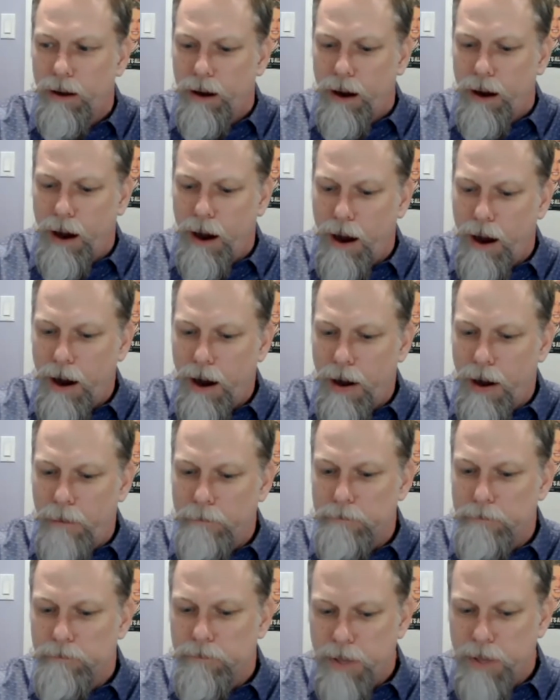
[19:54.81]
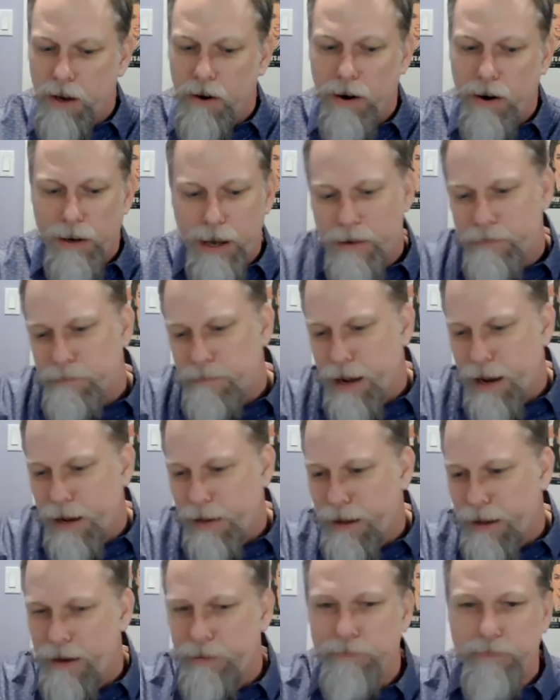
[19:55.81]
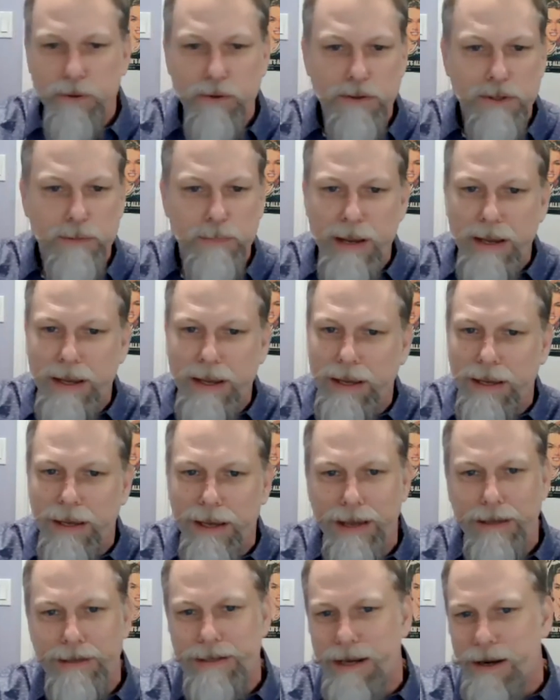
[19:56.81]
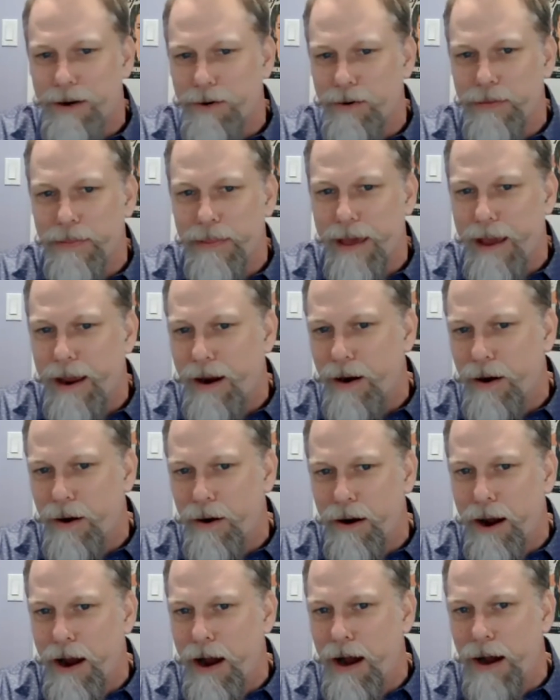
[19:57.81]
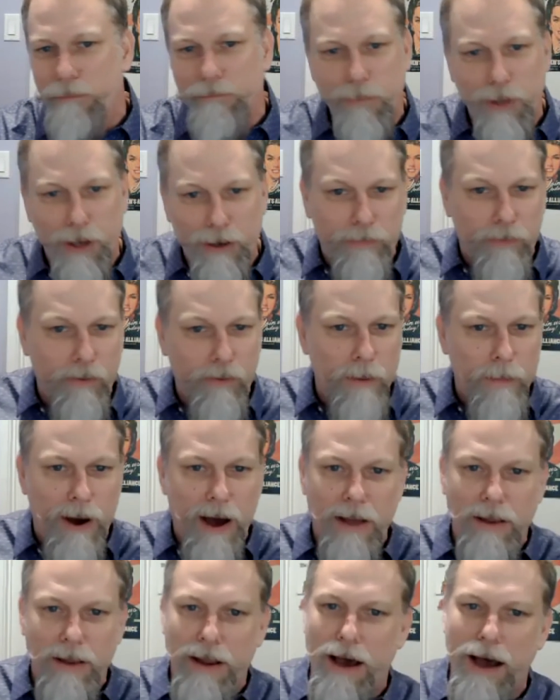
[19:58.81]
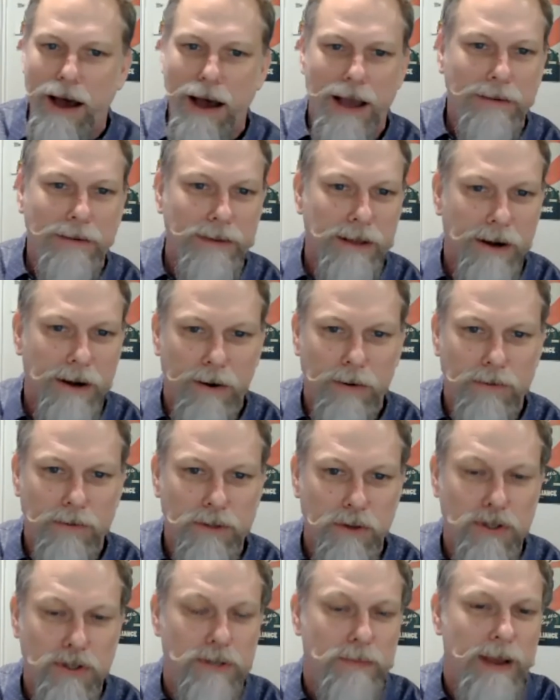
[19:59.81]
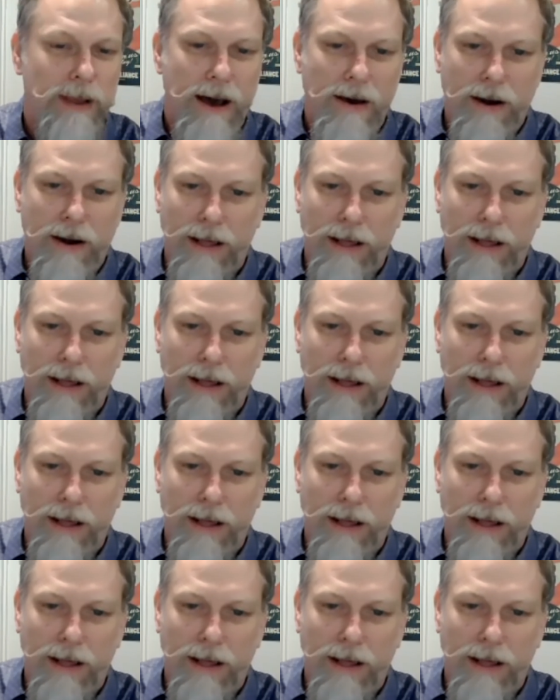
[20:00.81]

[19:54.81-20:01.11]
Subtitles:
I got a few speaking gigs here and there. Look for them online, search me out on